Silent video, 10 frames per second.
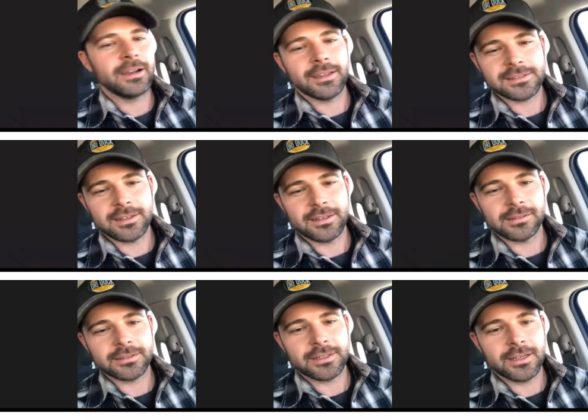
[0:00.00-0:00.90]
that song.
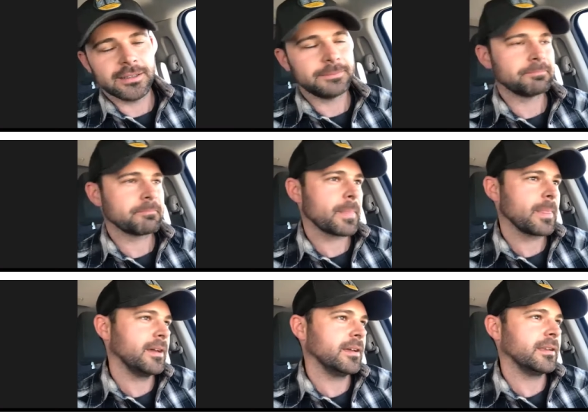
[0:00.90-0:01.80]
Let's write it.
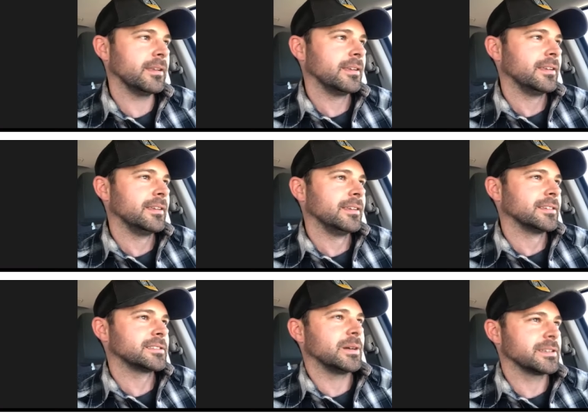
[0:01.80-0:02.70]
And
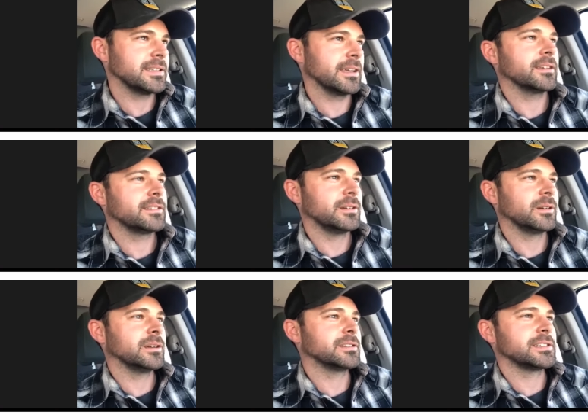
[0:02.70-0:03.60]
so I sang it to
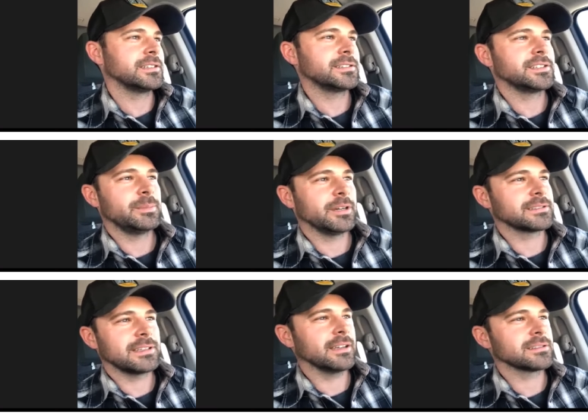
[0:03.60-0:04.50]
her and she, she
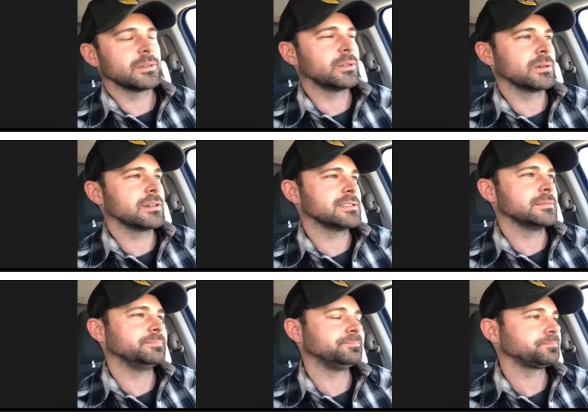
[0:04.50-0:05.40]
busted out some chords and
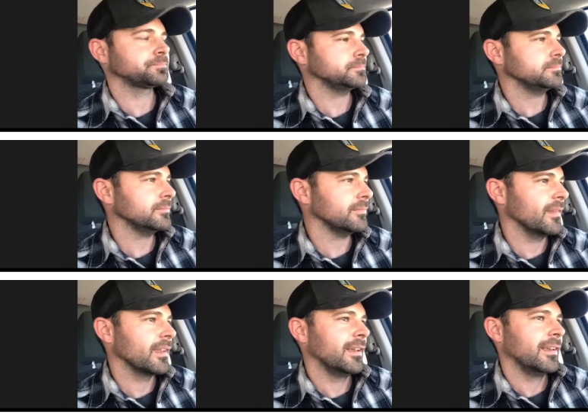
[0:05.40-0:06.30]

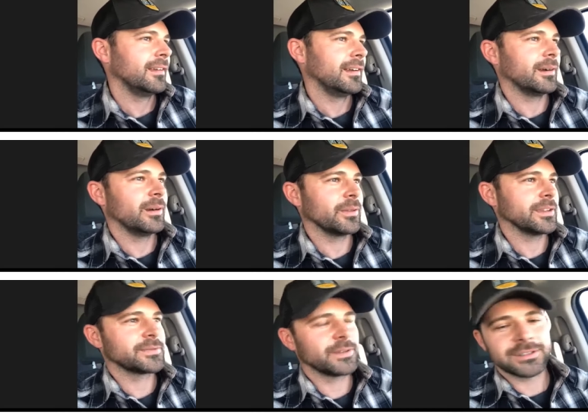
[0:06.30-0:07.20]
I wrote
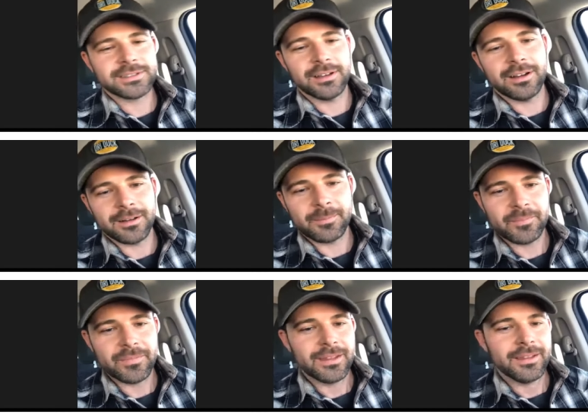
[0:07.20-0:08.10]
this first song.
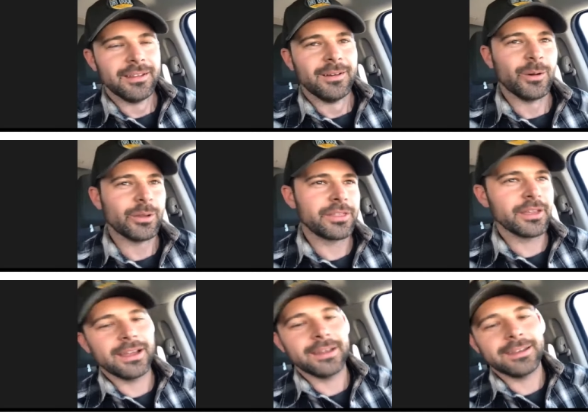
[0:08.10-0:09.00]
Well, the thing
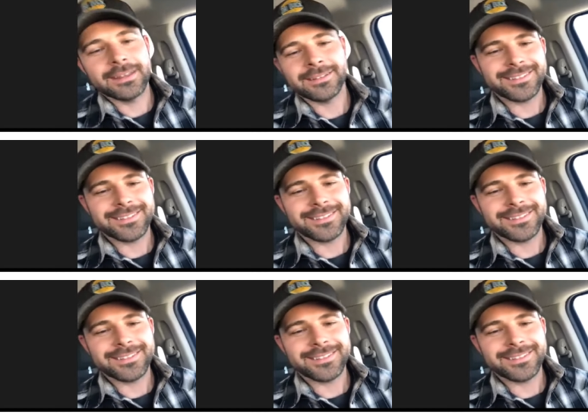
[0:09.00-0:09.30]
I didn't